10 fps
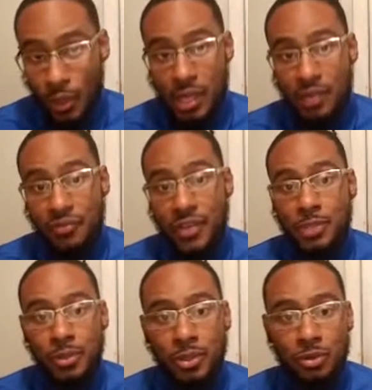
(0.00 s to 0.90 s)
in a
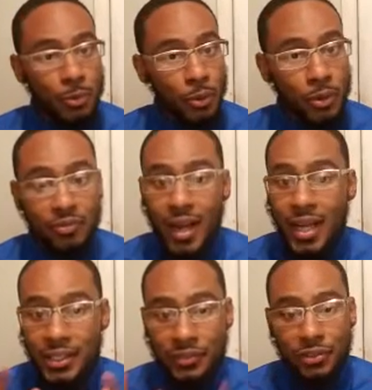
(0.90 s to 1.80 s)
Facebook group or
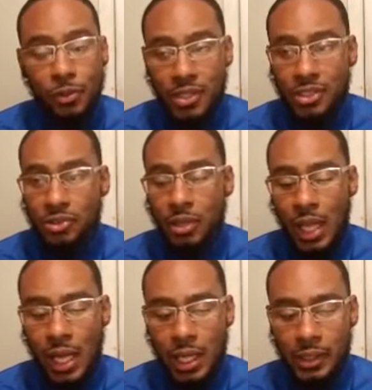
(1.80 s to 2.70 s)
find different questions
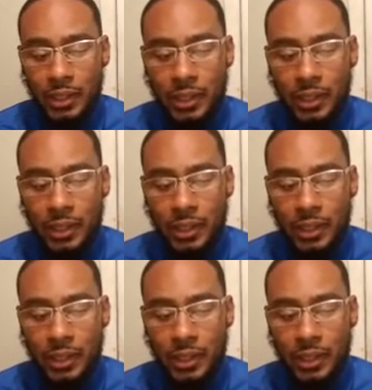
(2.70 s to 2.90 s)
online,